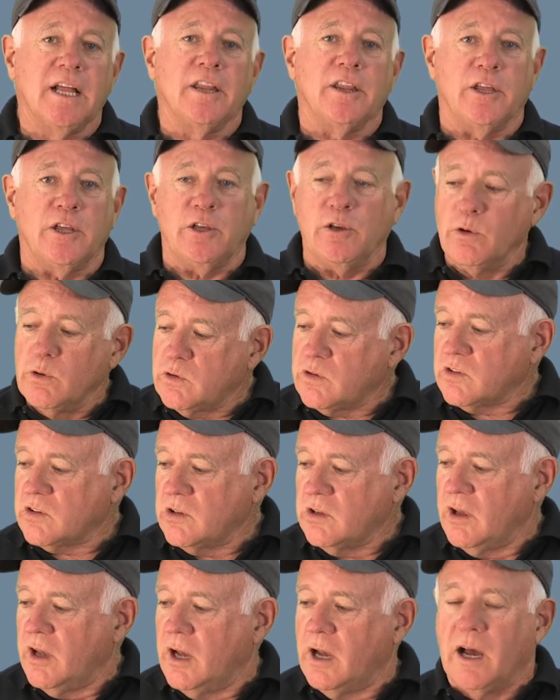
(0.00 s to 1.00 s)
The
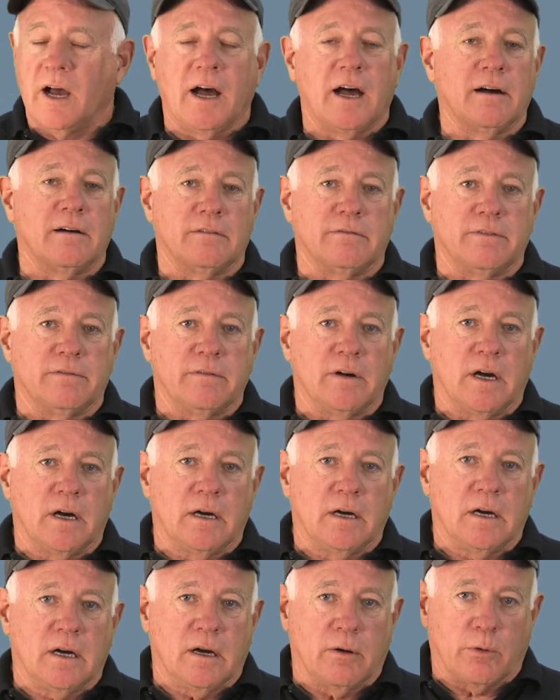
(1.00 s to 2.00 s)
use of
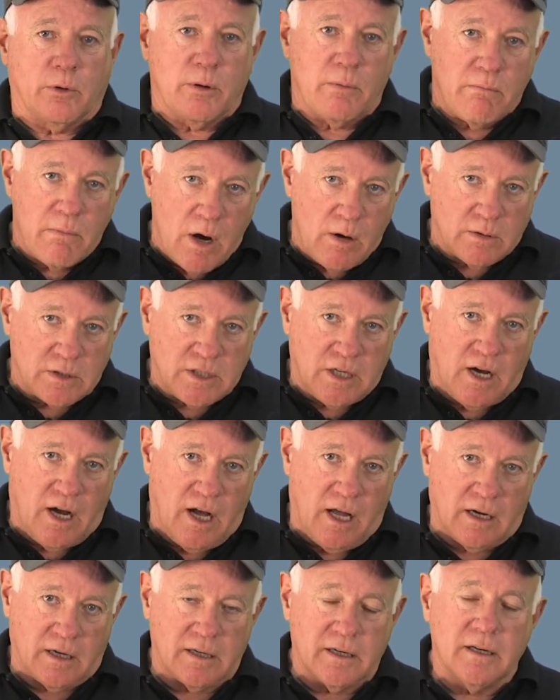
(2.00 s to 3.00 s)
a remote
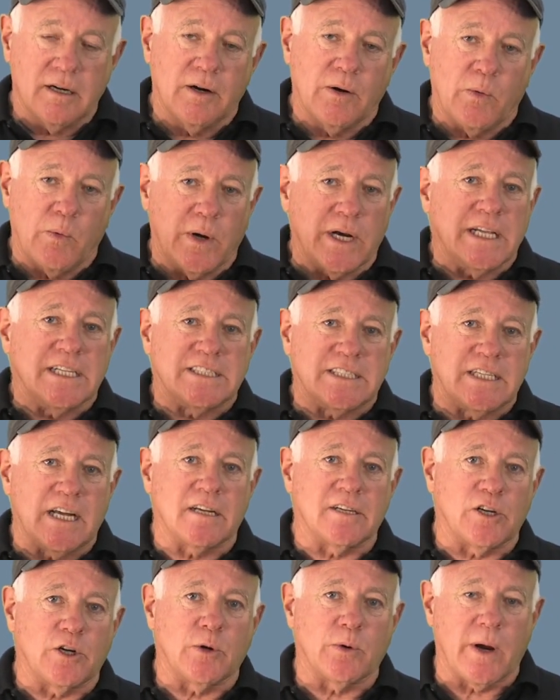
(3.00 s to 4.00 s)
collar, when it's
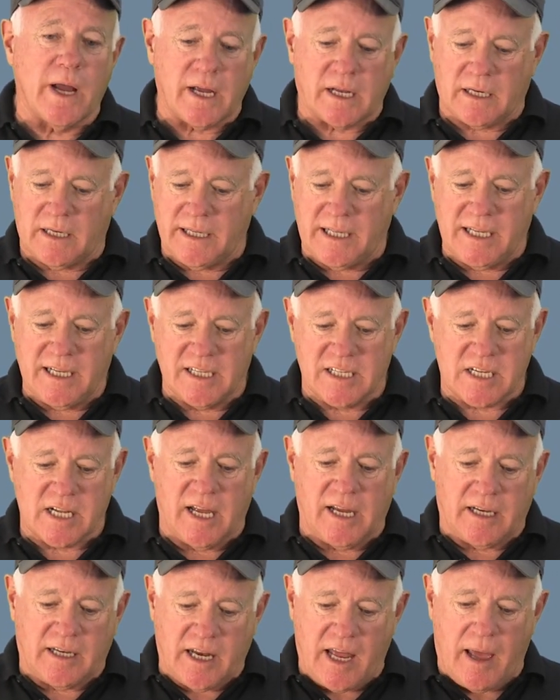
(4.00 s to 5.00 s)
done correctly, is
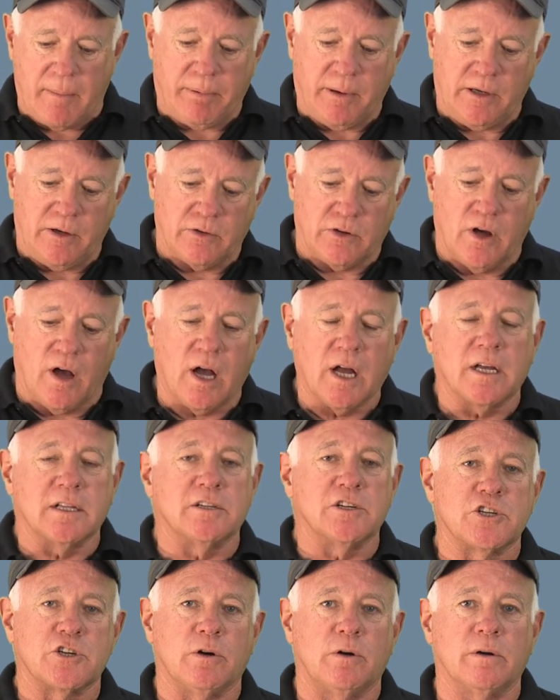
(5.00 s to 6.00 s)
like tapping your dog
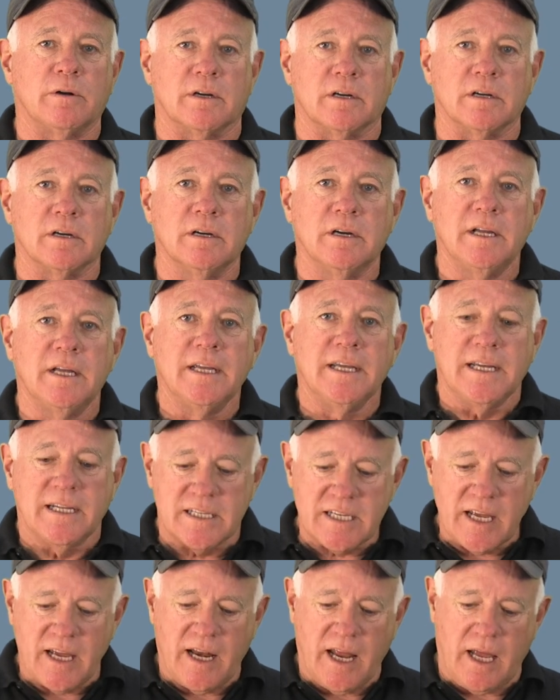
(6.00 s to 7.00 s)
shoulder
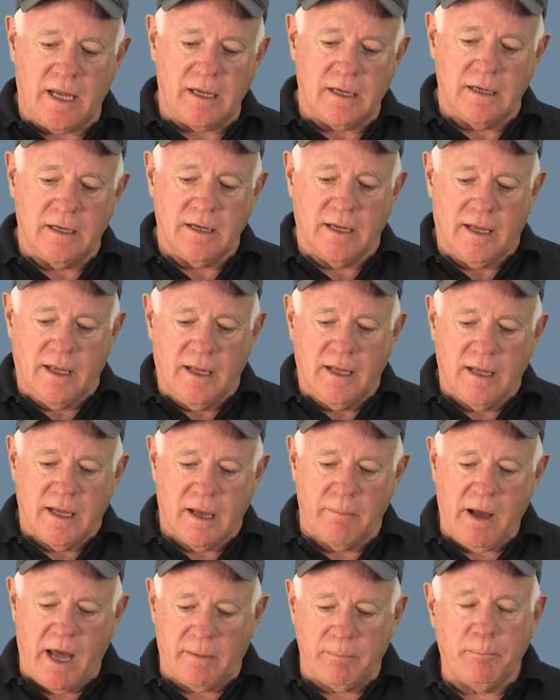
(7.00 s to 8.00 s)
and saying, hey,
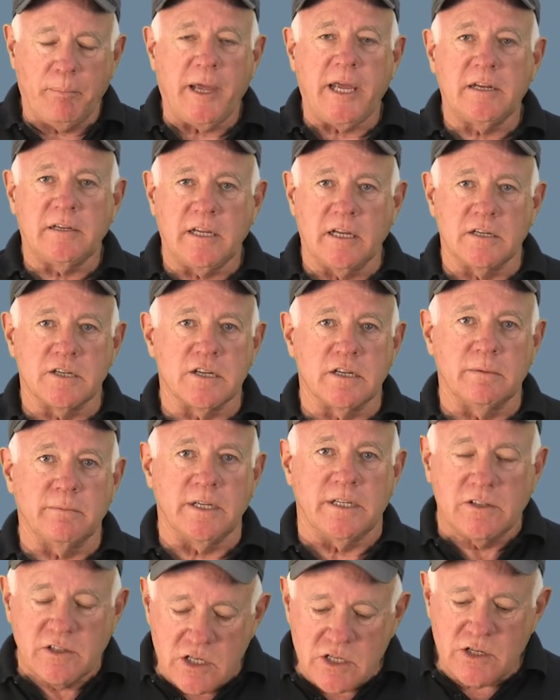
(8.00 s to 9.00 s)
come on, pay attention to
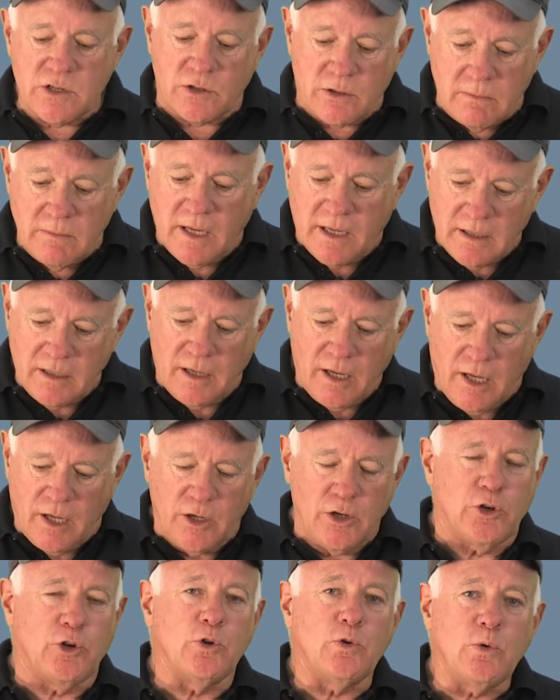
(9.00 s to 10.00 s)
me. Just
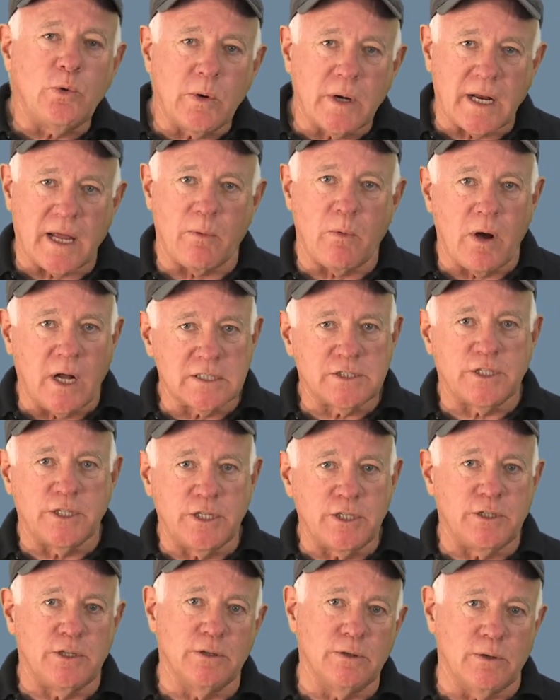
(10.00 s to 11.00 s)
do what I want you
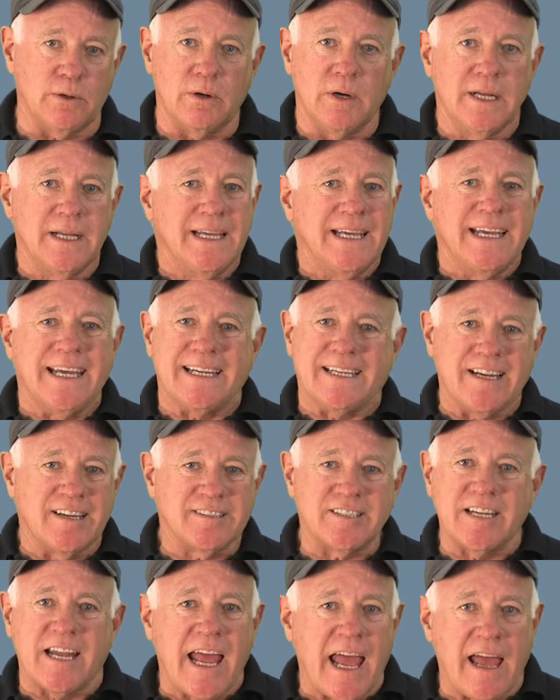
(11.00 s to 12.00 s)
to do. It
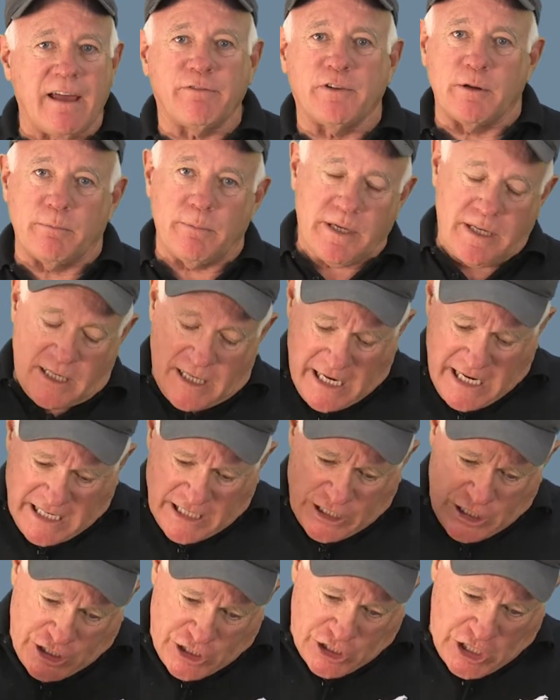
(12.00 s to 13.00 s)
doesn't have to be
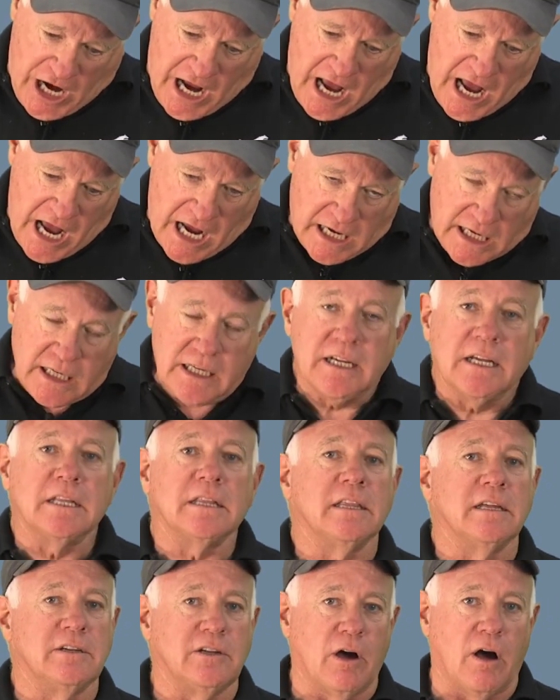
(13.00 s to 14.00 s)
shock
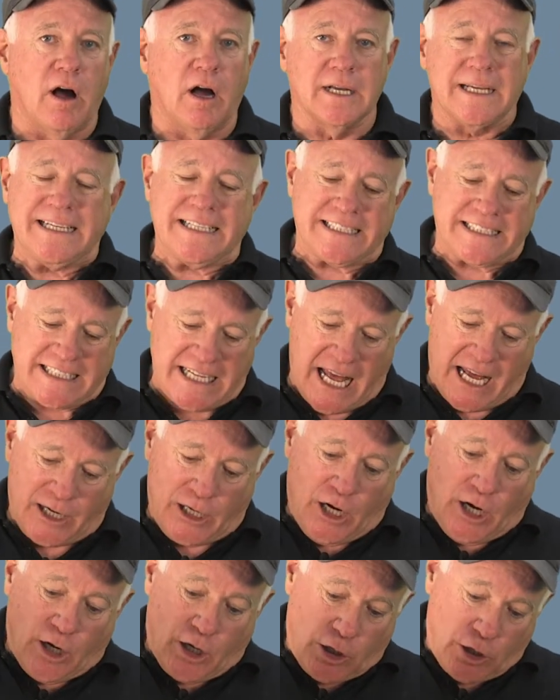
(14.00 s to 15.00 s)
the dog. It's not
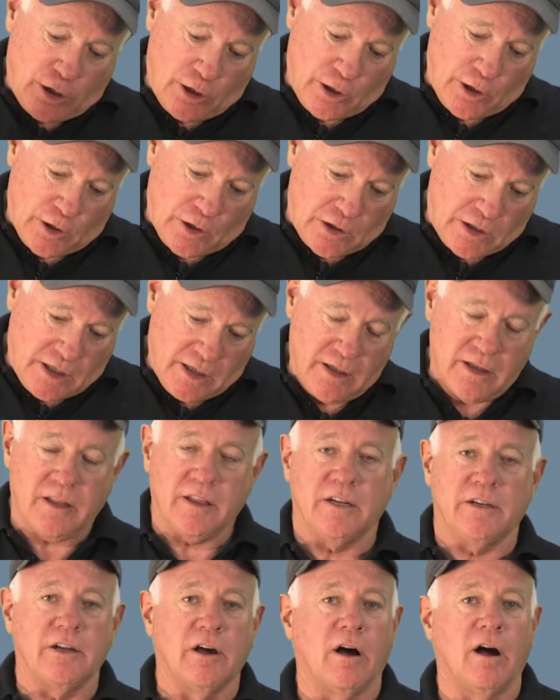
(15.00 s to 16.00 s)
hurt
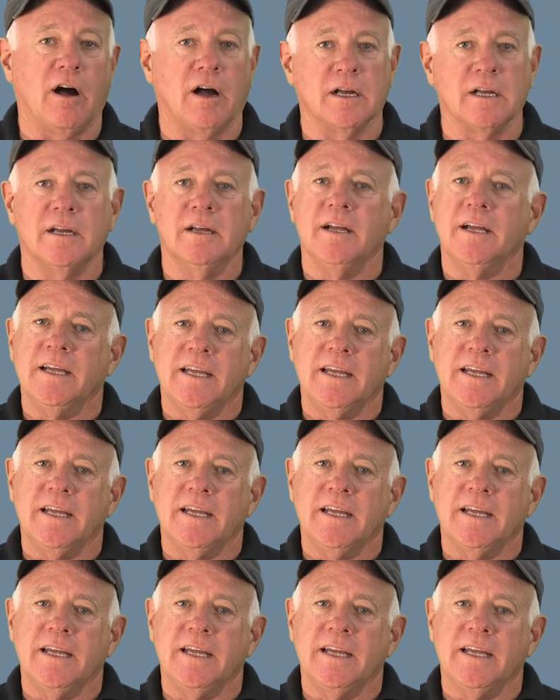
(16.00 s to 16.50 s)
the dog.